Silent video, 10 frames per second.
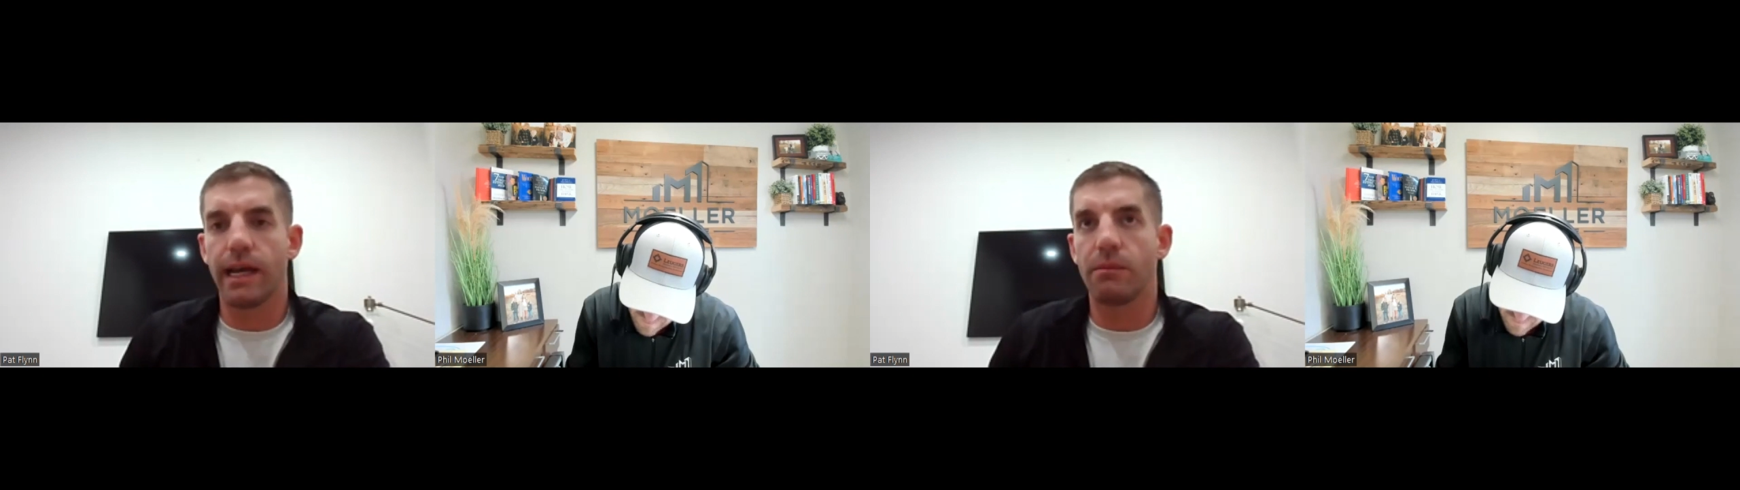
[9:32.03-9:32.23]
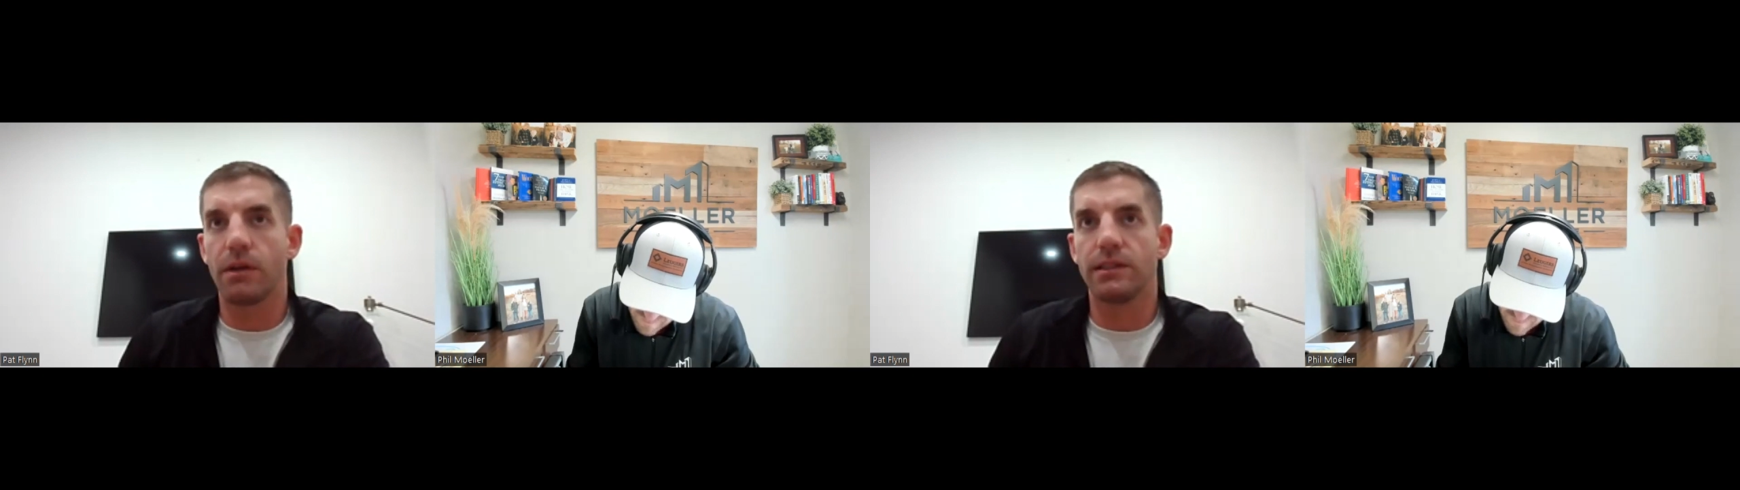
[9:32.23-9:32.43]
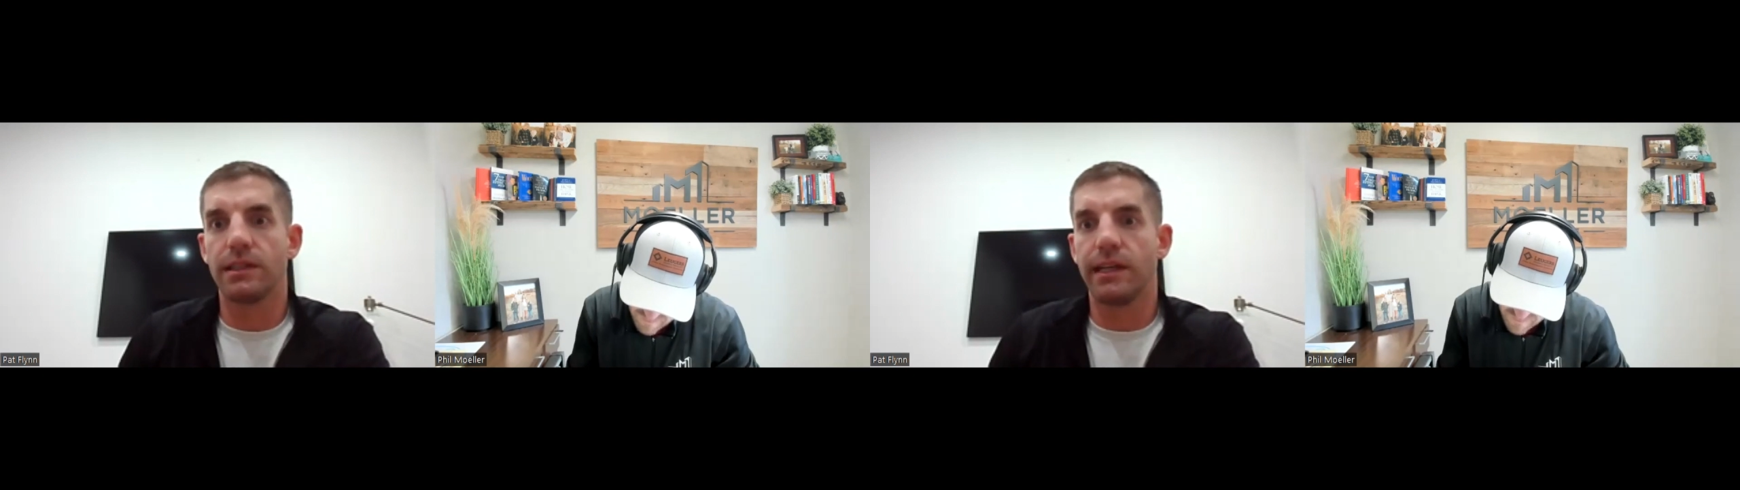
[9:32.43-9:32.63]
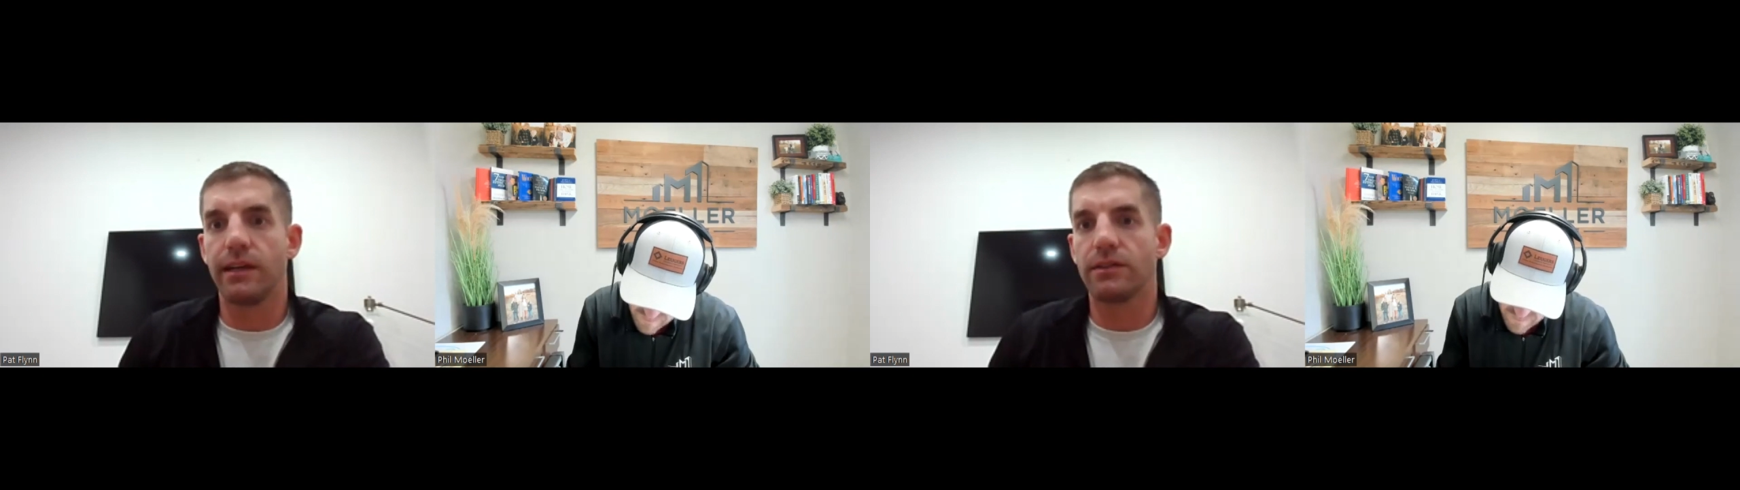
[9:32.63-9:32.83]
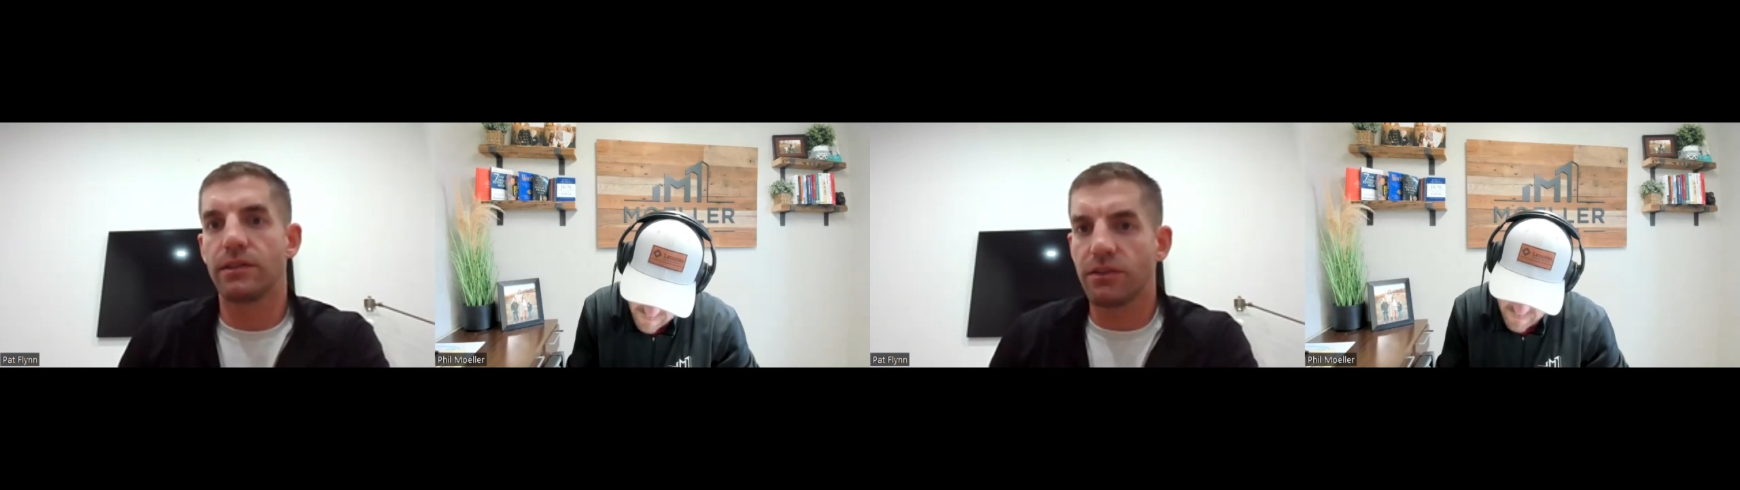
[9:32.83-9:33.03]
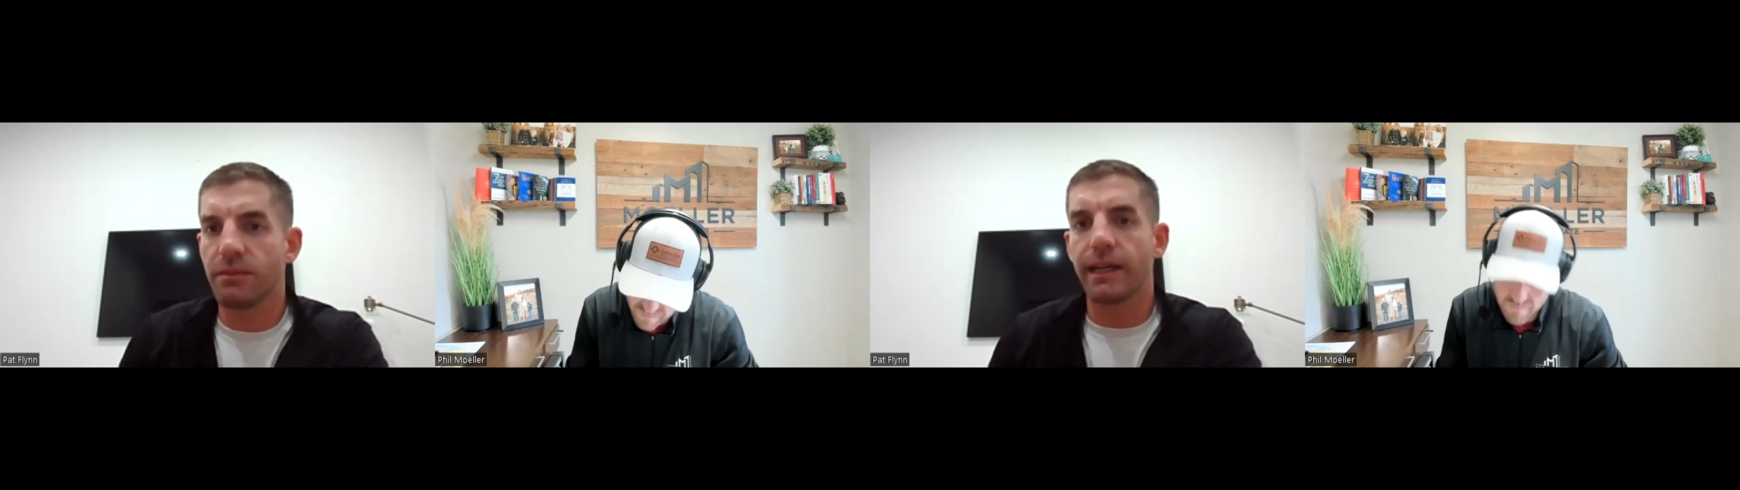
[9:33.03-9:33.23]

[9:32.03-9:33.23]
eight months a year, so I was